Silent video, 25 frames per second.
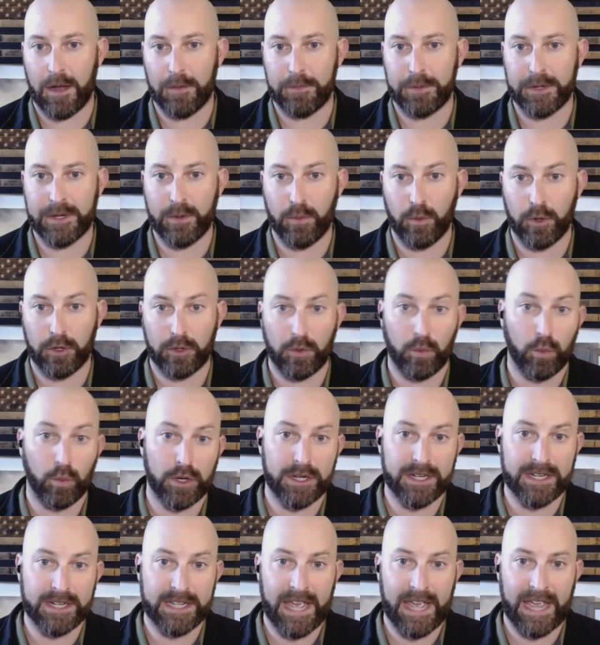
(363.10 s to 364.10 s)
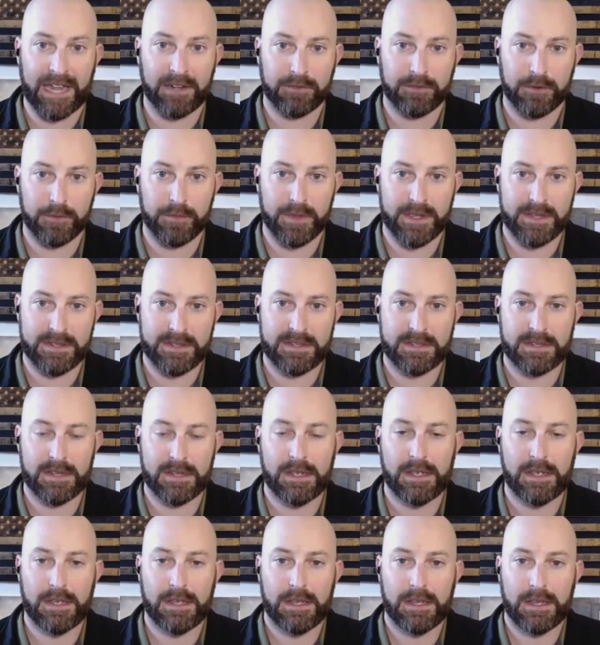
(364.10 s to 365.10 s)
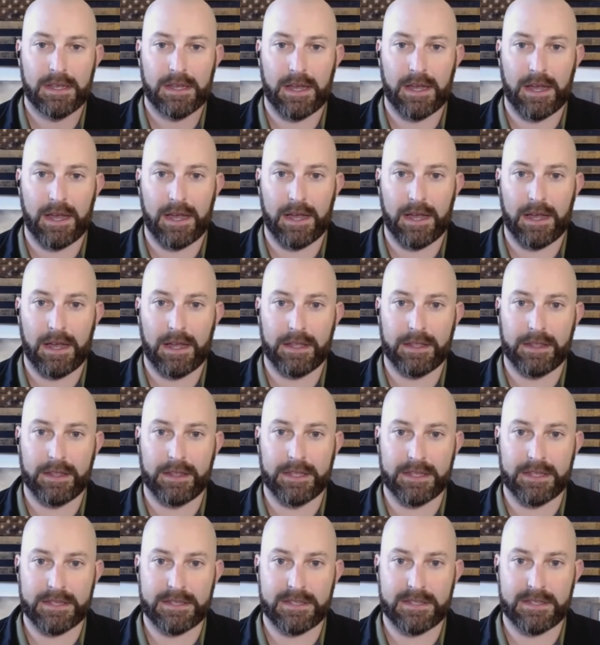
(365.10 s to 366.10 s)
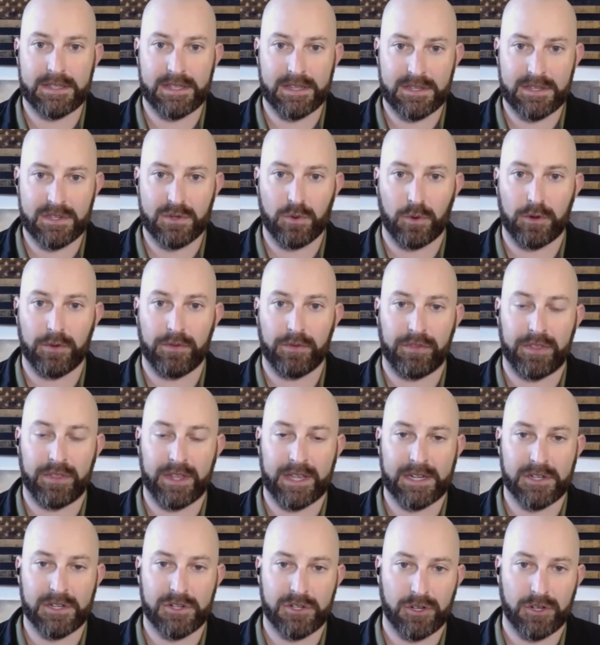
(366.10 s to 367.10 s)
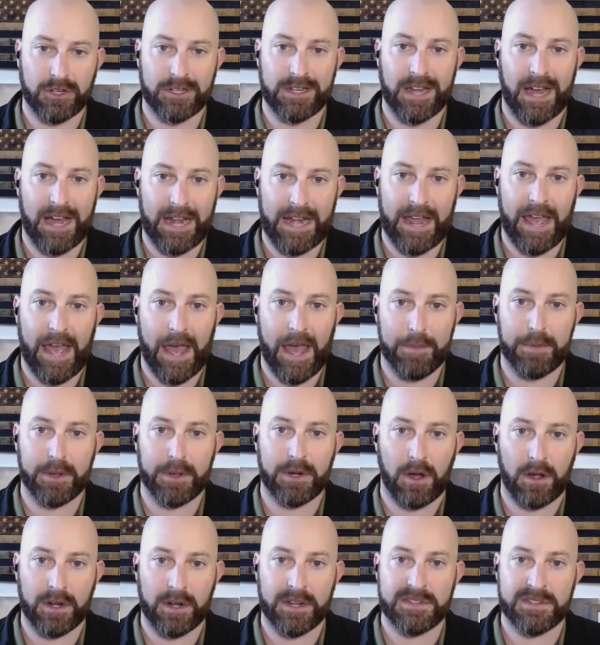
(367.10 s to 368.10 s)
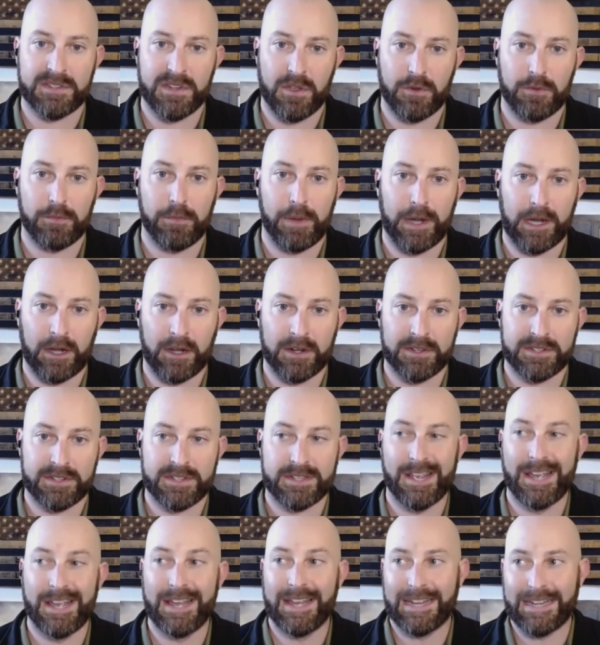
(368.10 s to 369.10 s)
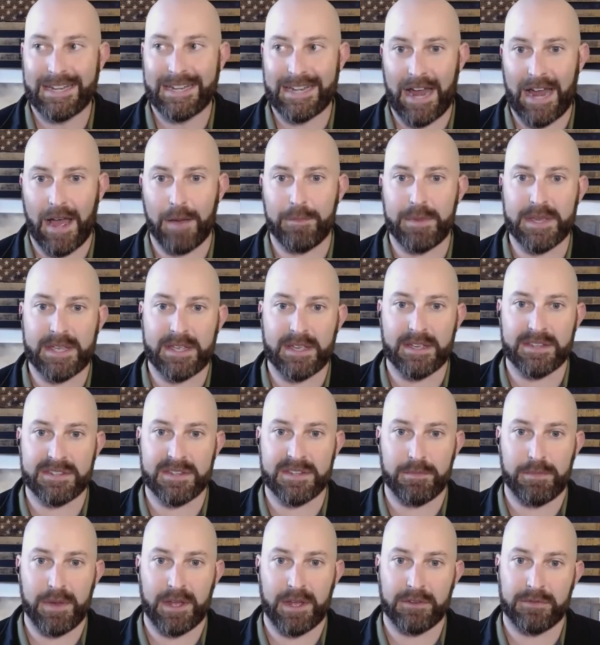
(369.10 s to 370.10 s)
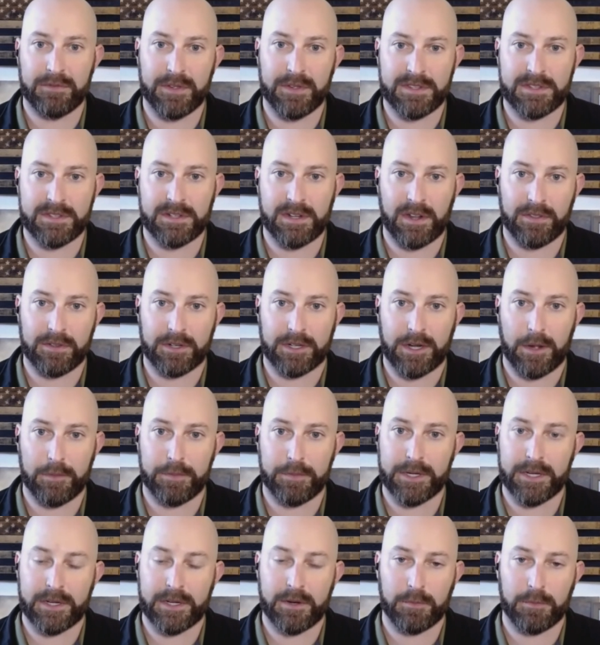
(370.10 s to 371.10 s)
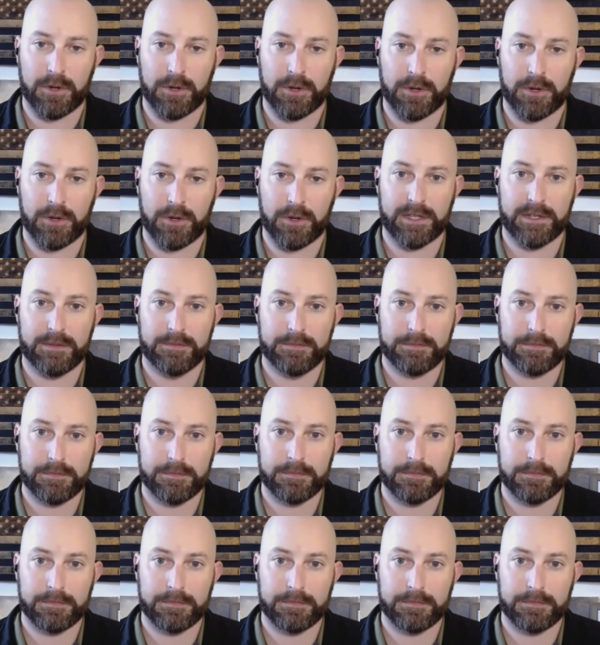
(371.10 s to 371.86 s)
company would or wouldn't gain from this, this sort of thing should not happen on its own merits, not because it benefits another company commercially.